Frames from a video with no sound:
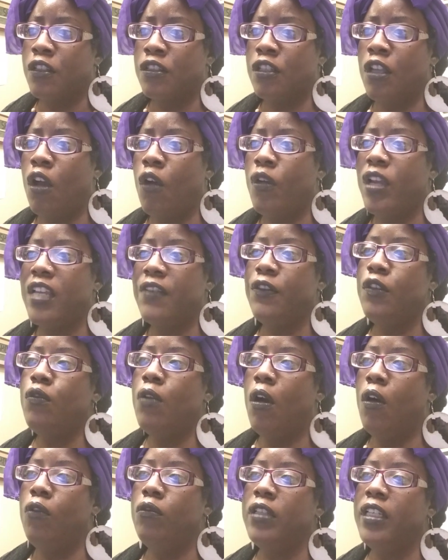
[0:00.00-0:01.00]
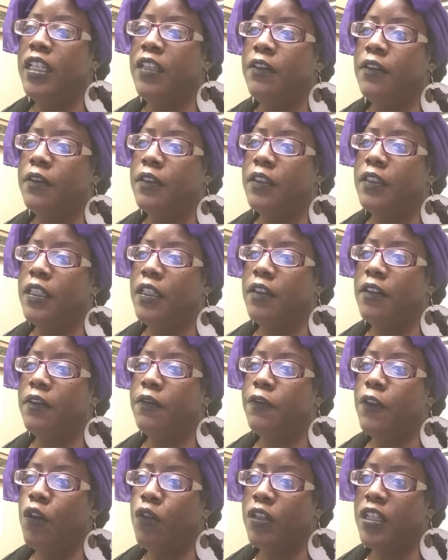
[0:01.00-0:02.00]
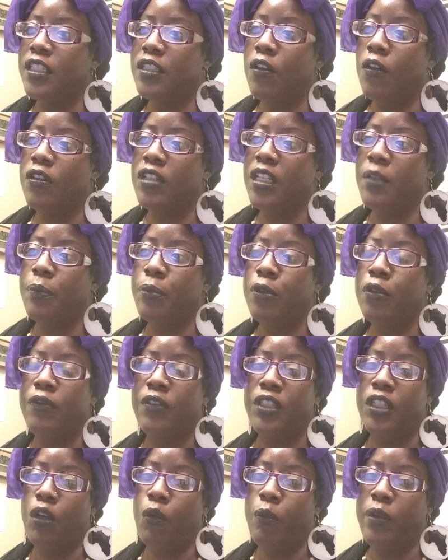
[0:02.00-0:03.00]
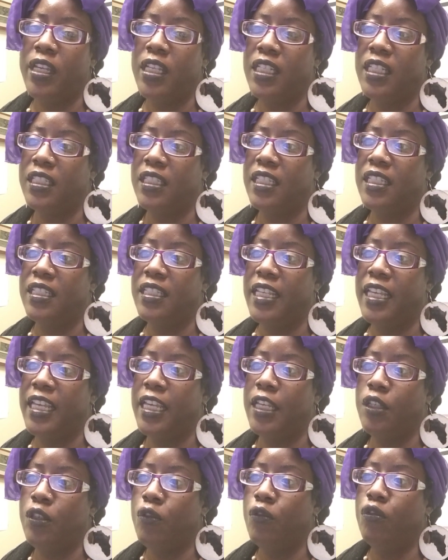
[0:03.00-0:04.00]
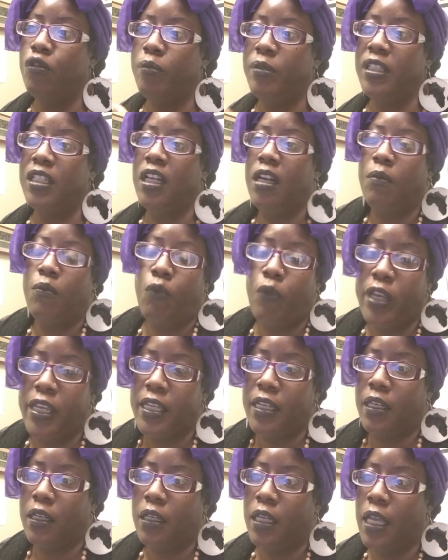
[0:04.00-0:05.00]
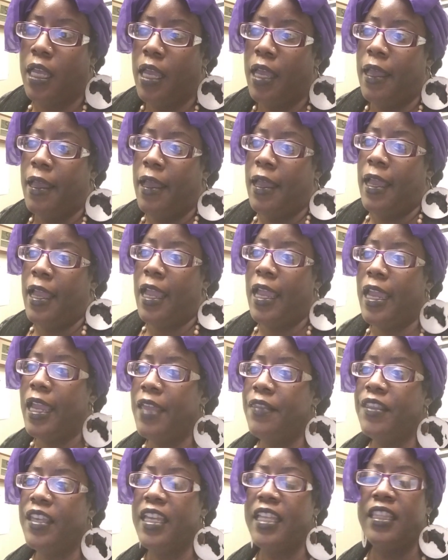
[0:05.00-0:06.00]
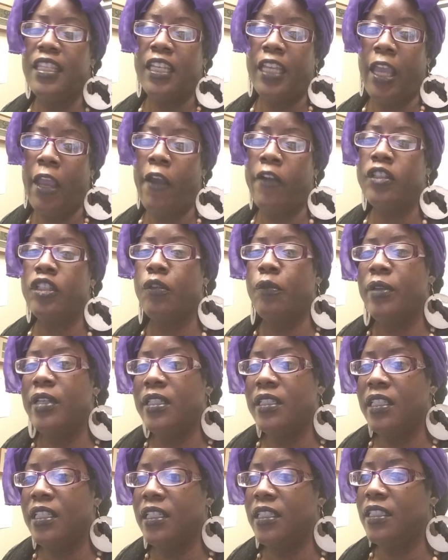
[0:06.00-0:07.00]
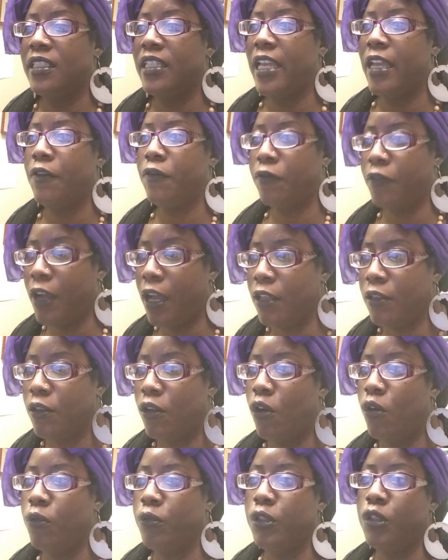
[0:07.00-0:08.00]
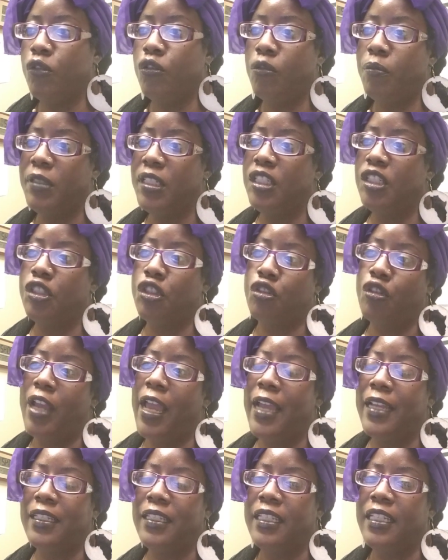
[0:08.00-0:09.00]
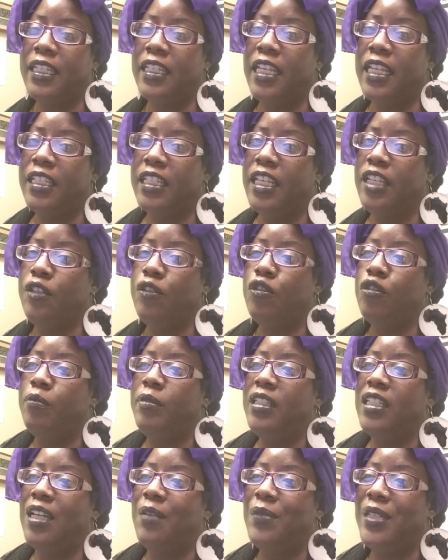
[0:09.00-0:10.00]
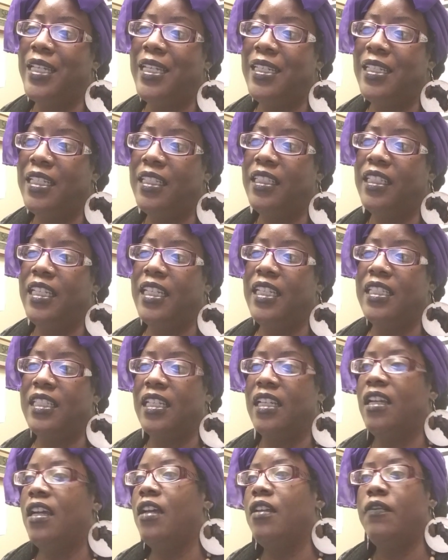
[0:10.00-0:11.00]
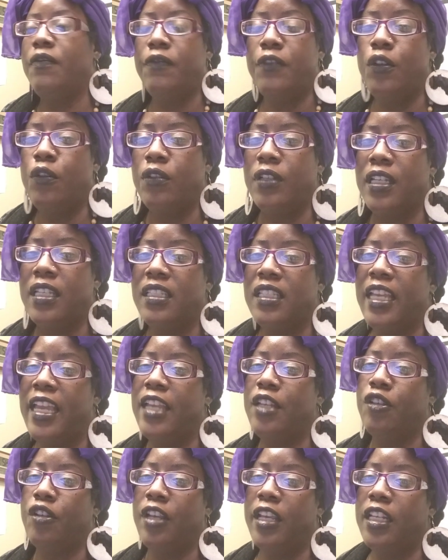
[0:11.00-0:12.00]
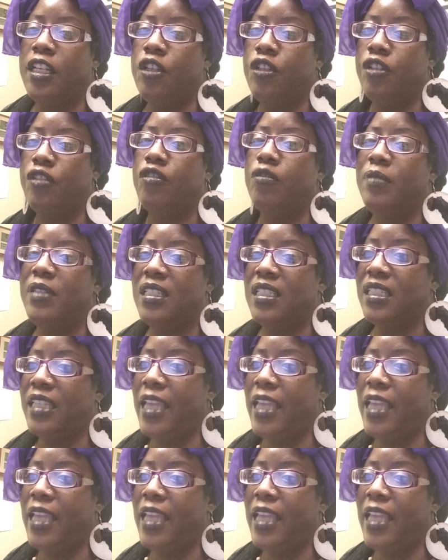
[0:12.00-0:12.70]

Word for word: So if you only focus on improving your weaknesses, then you will become weak. And then the characteristics that follow, you will be distracted, and then you will become indolent, unfocused, and your energy will be